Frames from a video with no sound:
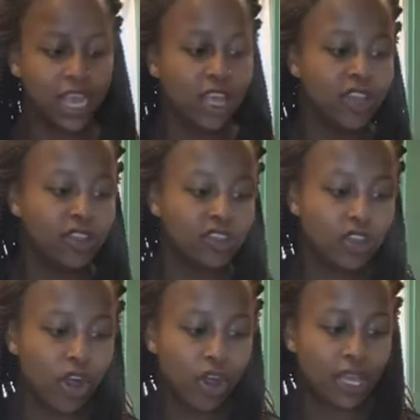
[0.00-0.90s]

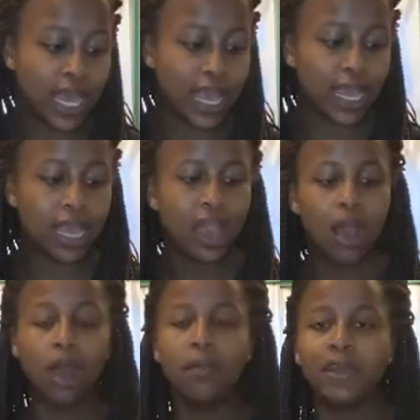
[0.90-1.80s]
So like
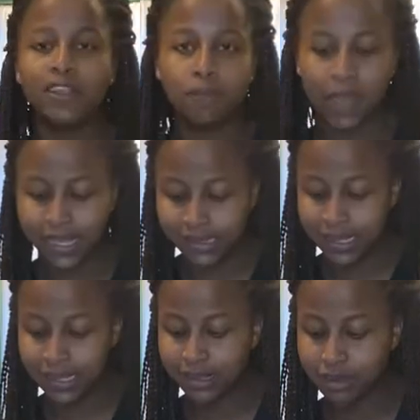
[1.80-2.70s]
all my
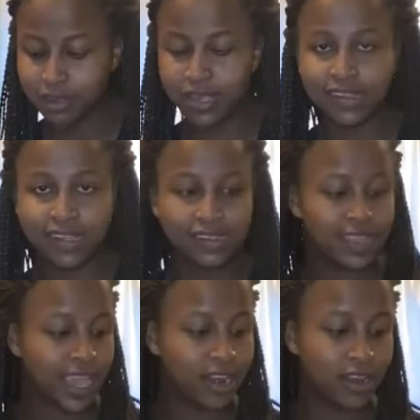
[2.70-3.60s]
spices are in this
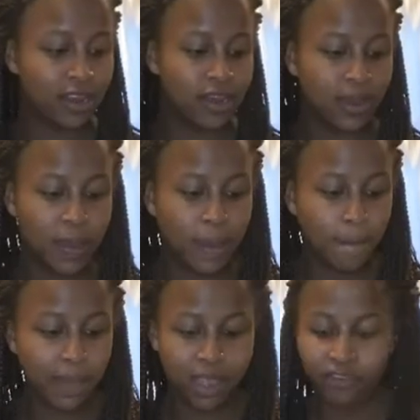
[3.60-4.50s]
container,
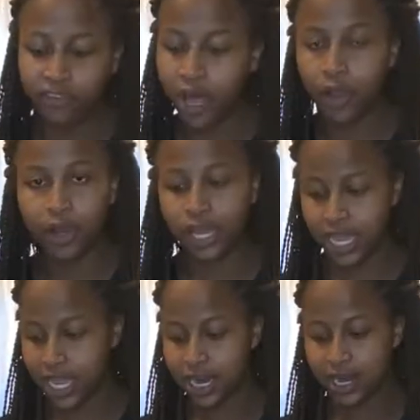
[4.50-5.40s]
my flour
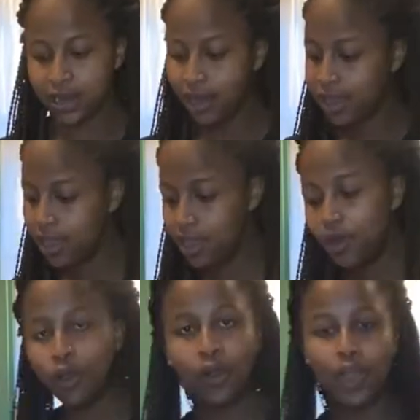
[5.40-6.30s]
here, you
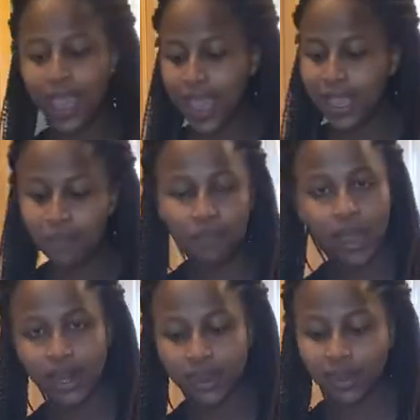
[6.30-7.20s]
know, egg and
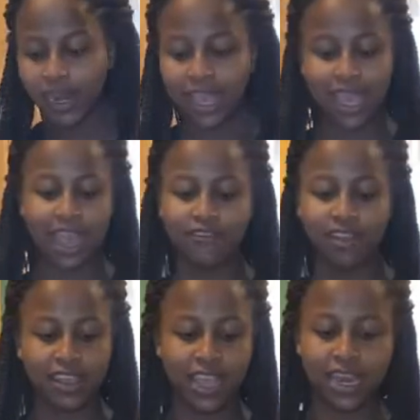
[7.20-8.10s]
butter, like
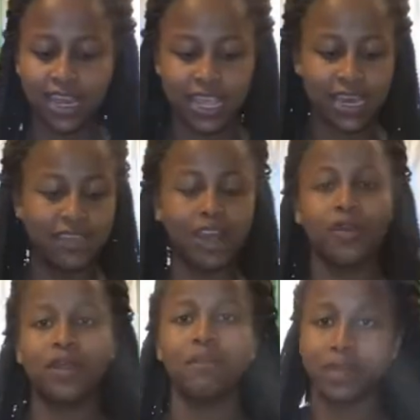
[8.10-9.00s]
everything I need is
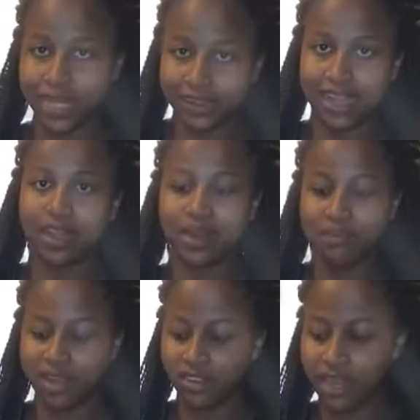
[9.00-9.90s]
already placed out and
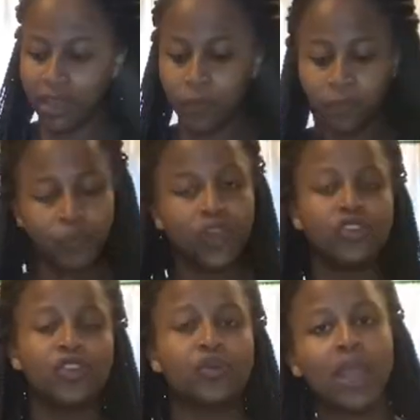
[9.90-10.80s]
measured out
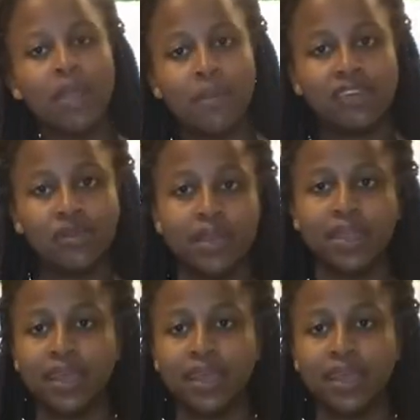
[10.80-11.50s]
to the right measurement.